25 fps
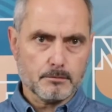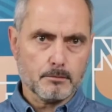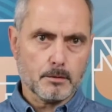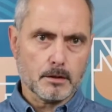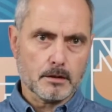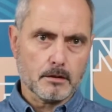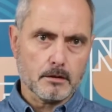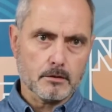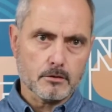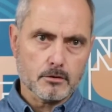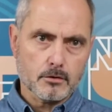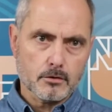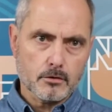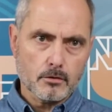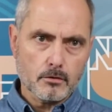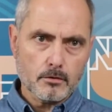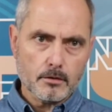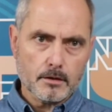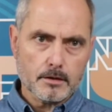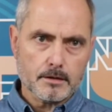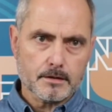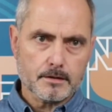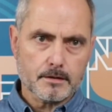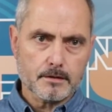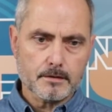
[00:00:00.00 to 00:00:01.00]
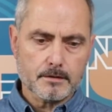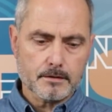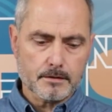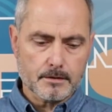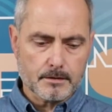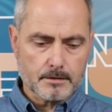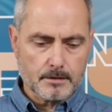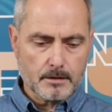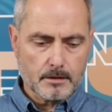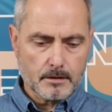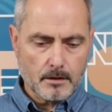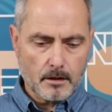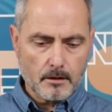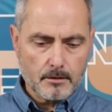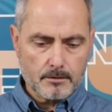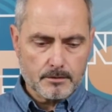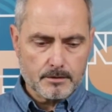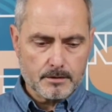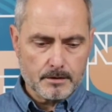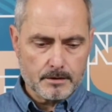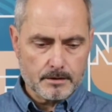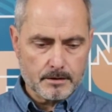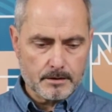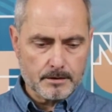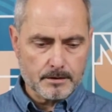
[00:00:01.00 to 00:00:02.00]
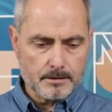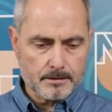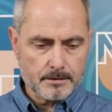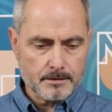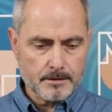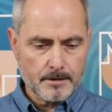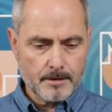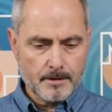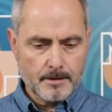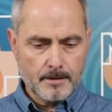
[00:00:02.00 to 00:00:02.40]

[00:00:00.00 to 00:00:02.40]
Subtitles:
but in short distances in our cities,